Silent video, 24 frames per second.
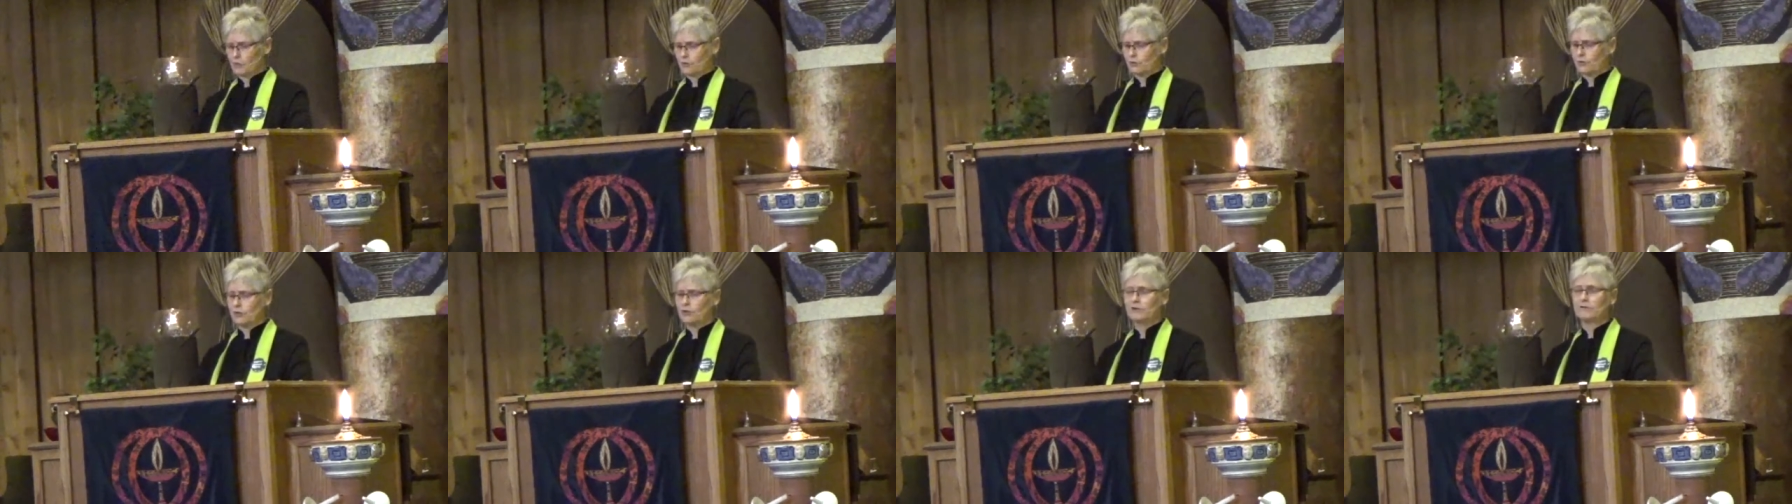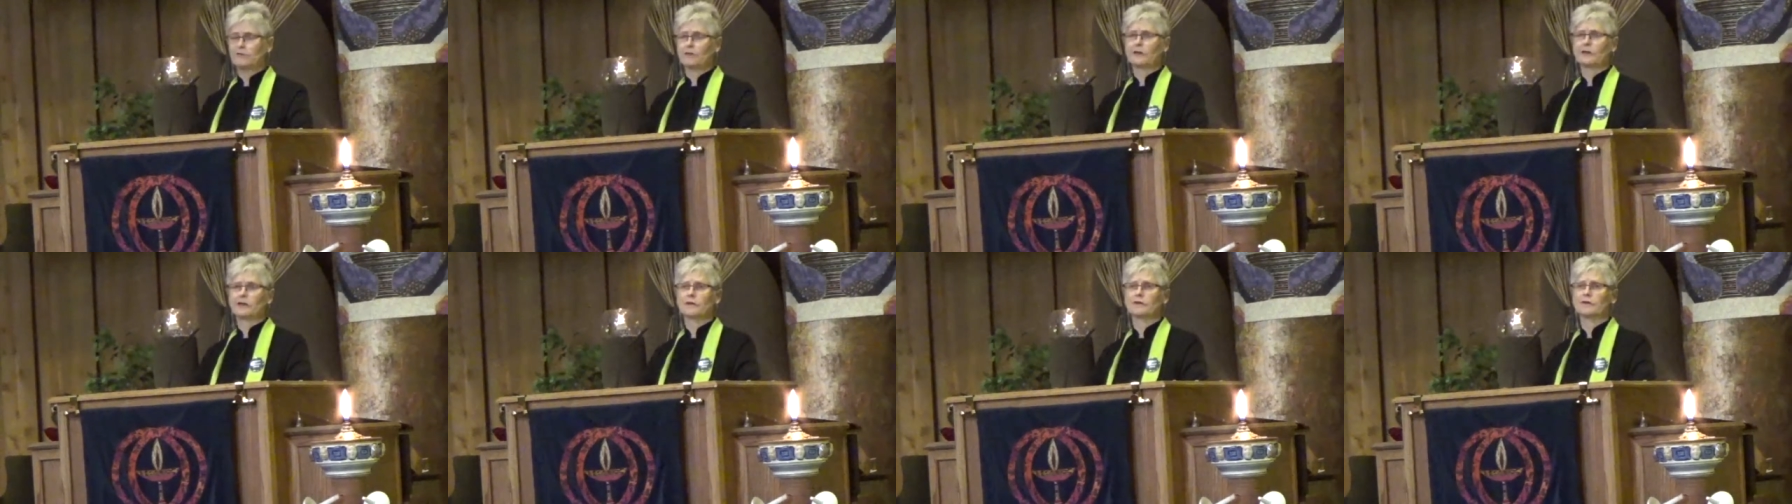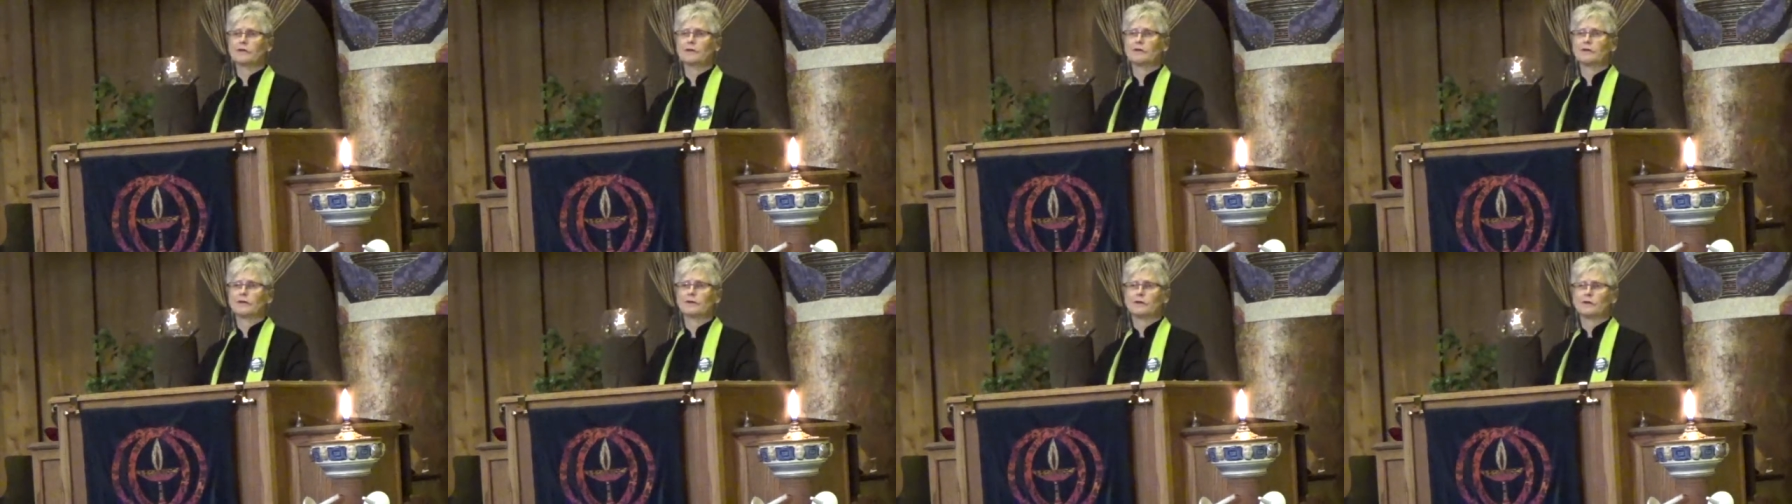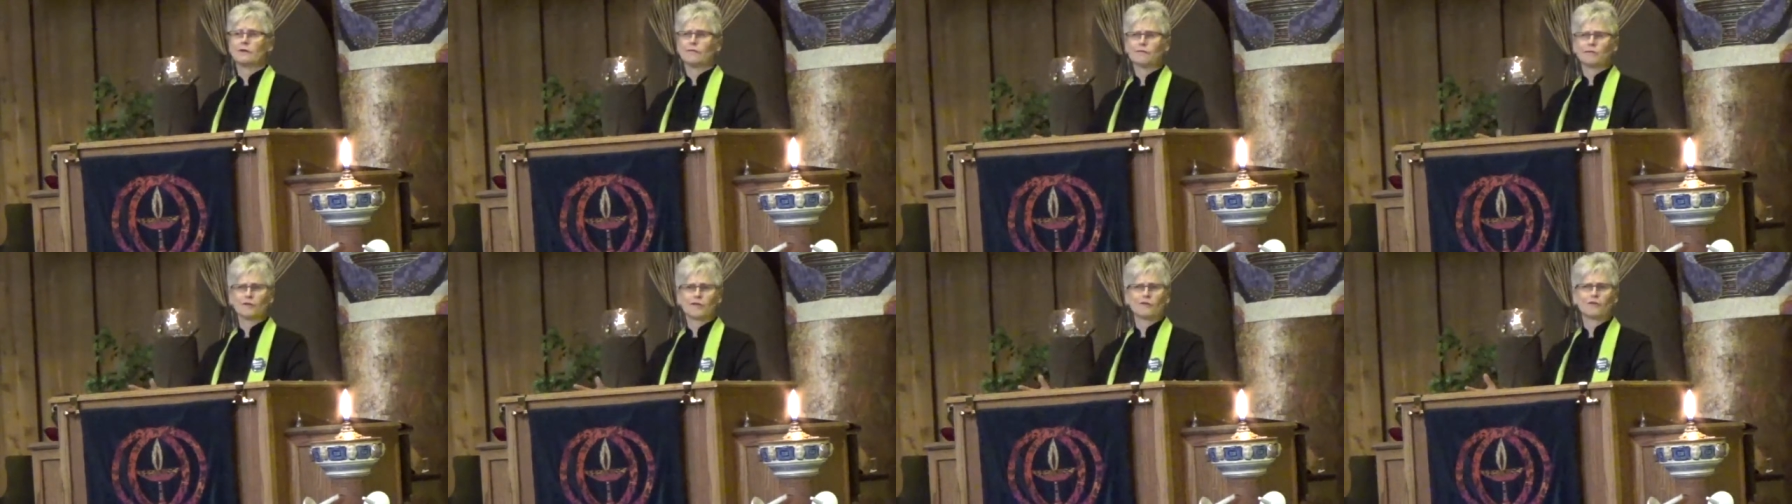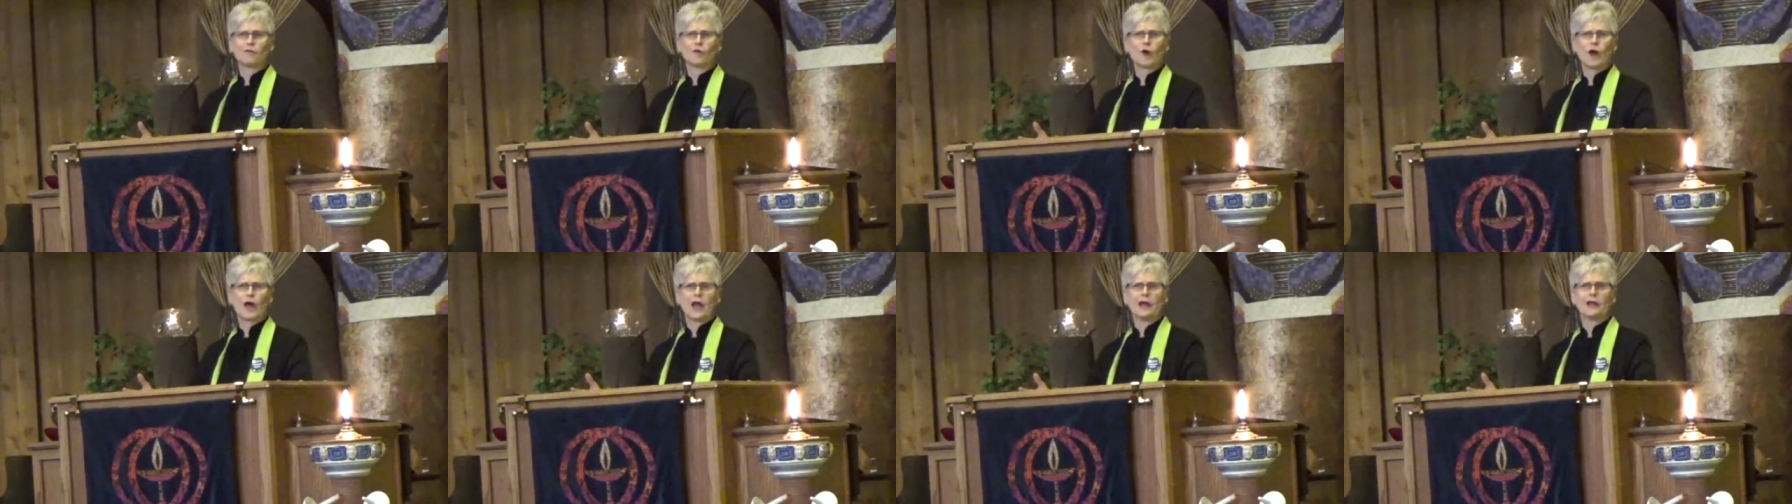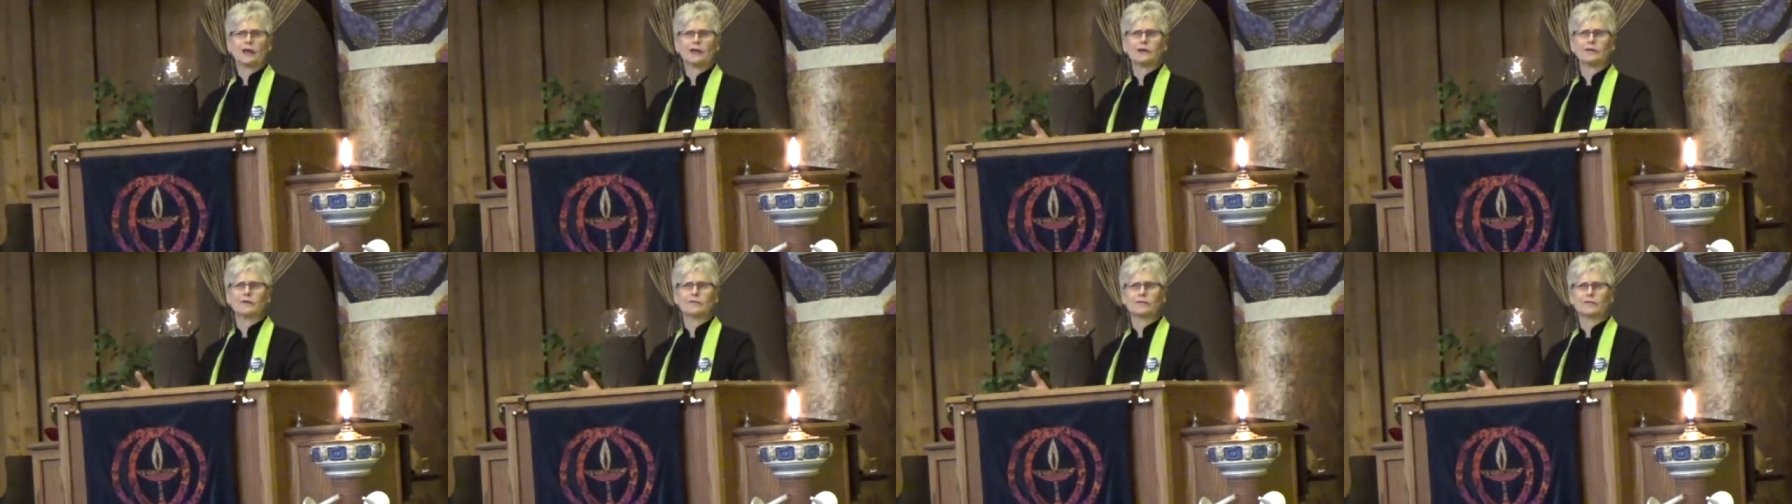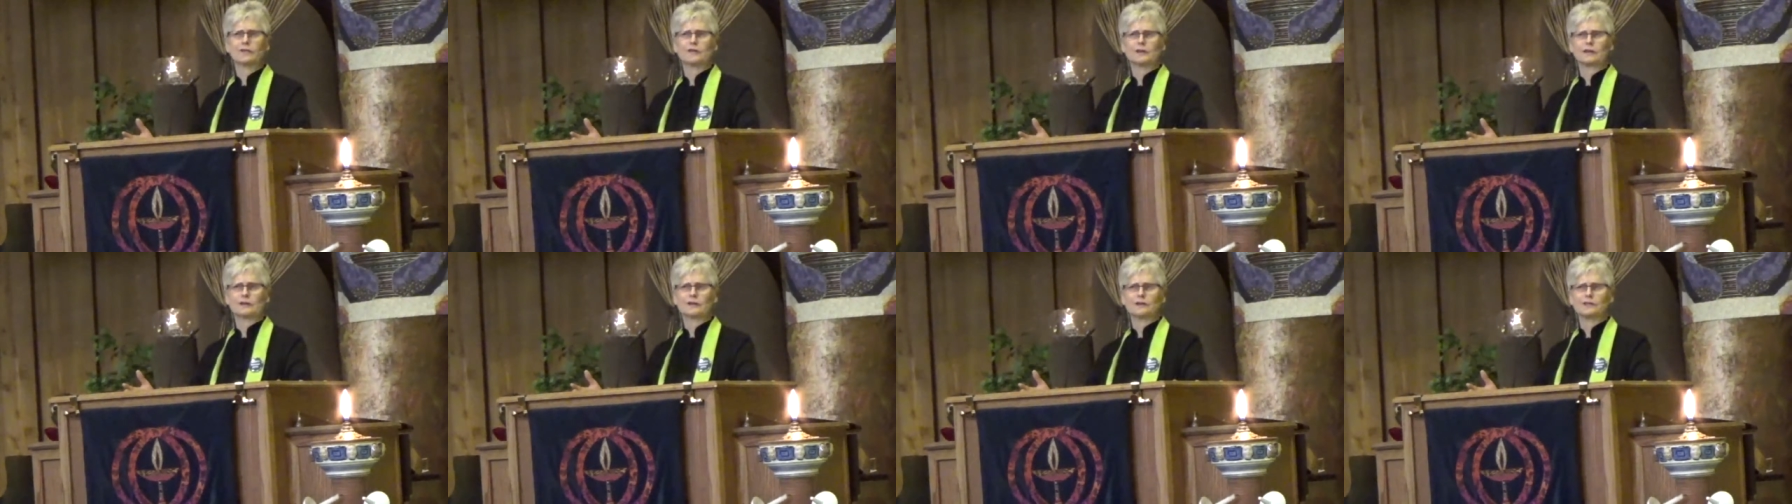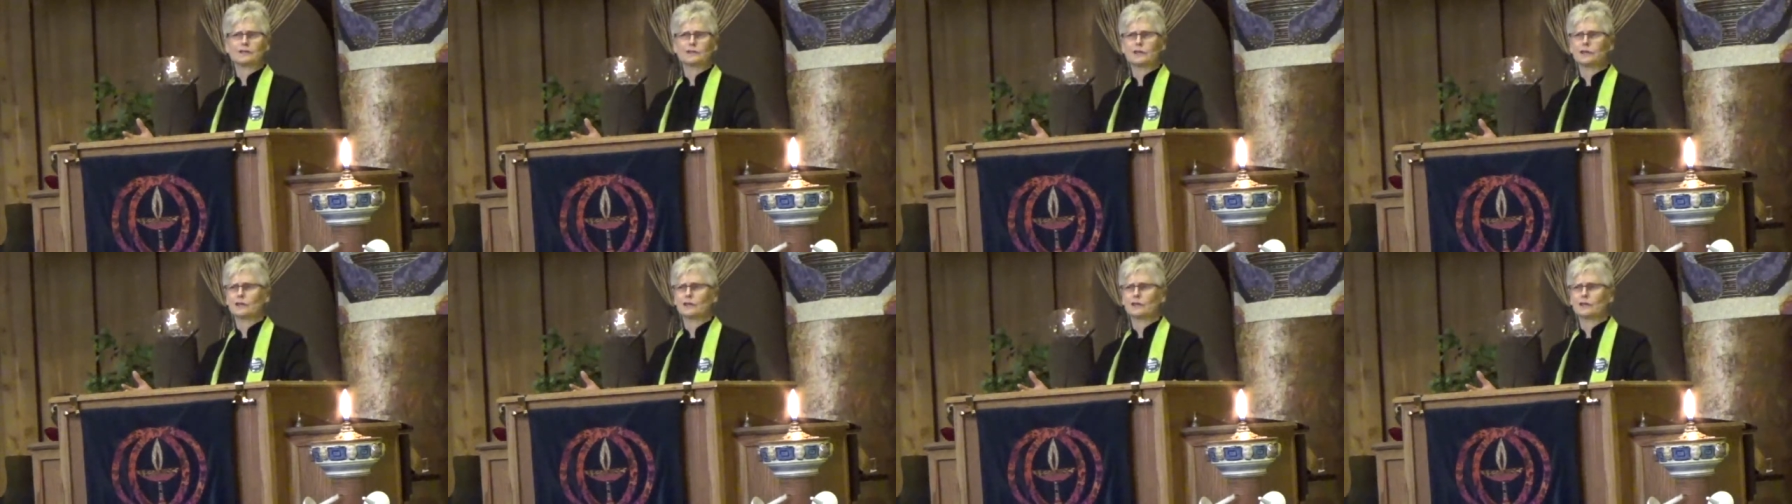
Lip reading: grieving for a variety of things,